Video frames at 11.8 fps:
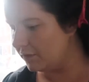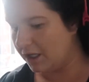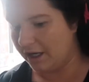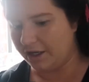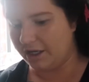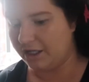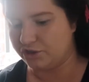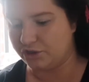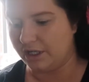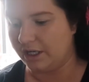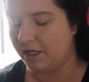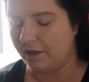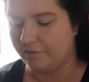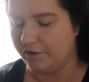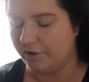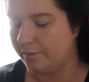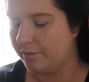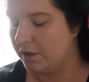and I literally love
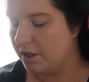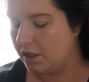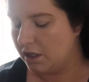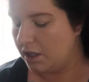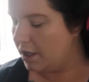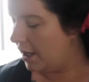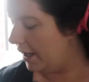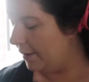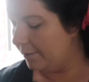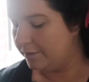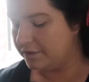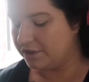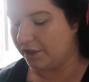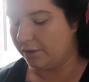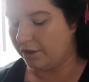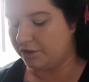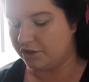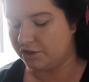them. So
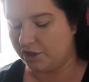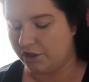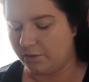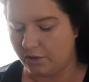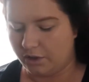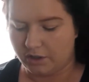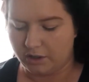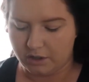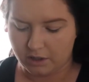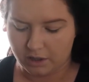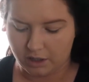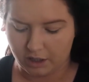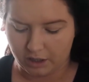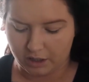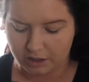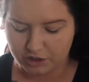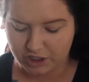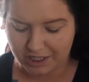I'll just show you what her
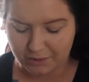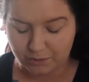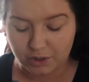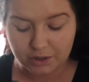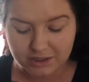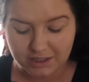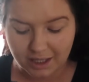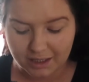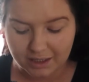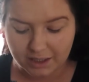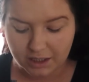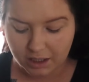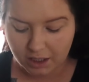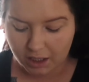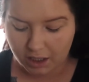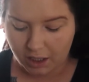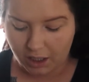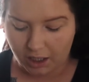channel looks like.
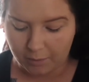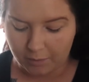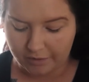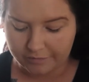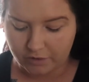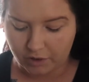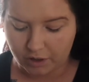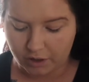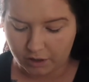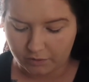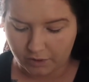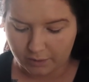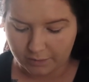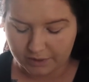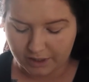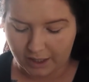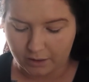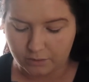I've got her up
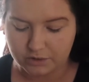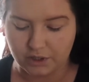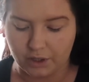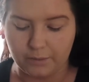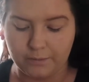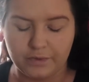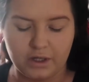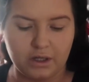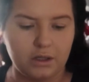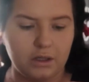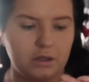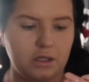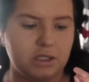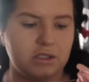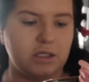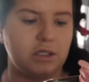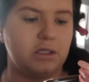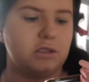now. So this
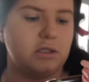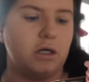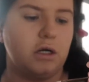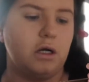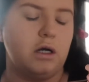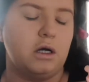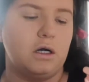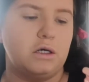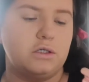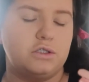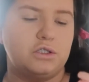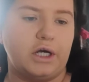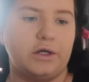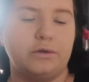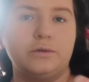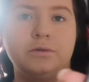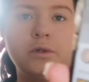is her channel